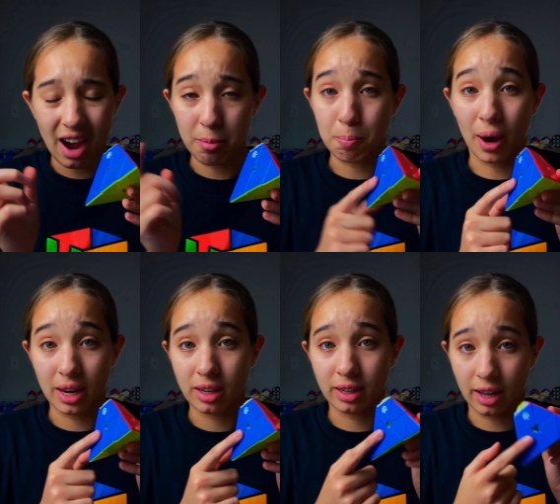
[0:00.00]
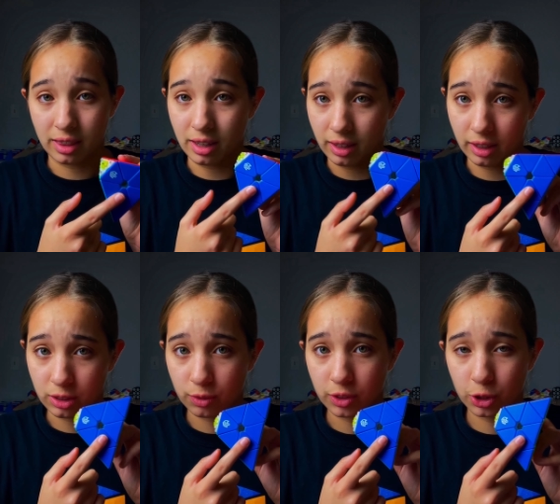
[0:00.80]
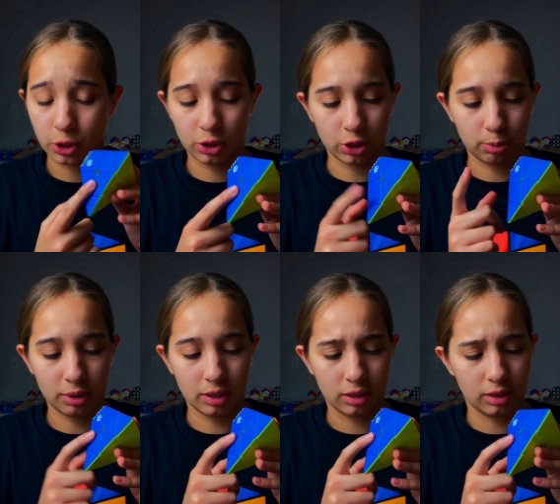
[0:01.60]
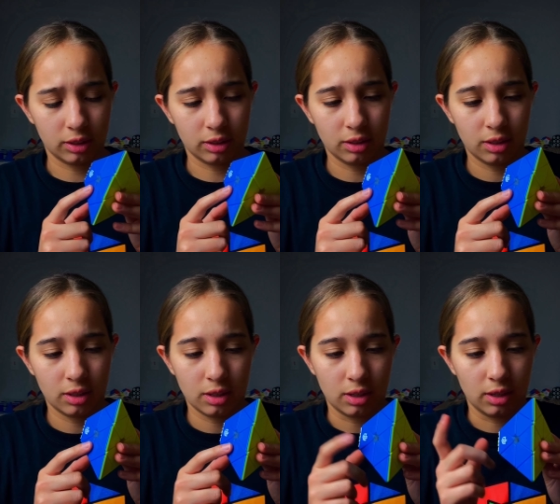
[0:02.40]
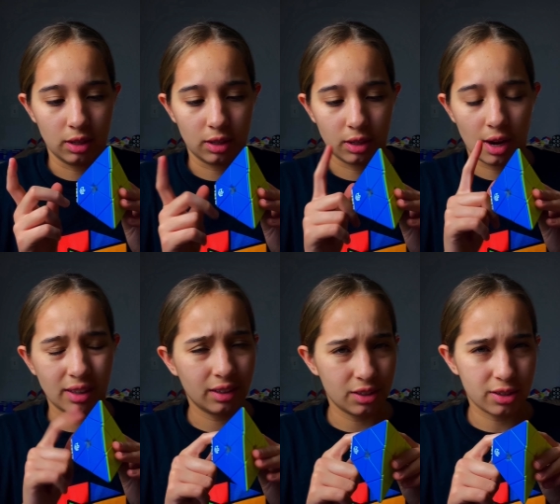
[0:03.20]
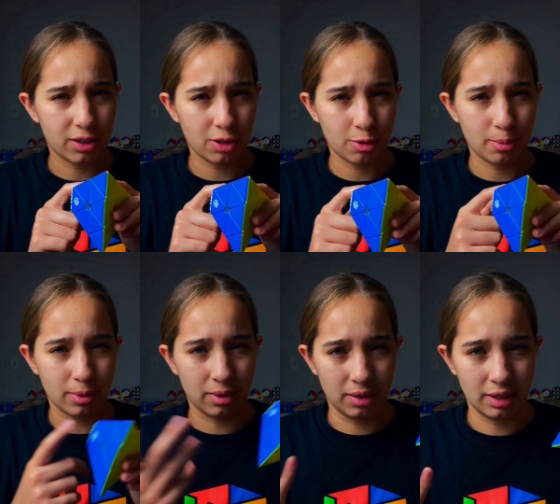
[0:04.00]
I might get the enhanced version just because uh, I like this cube.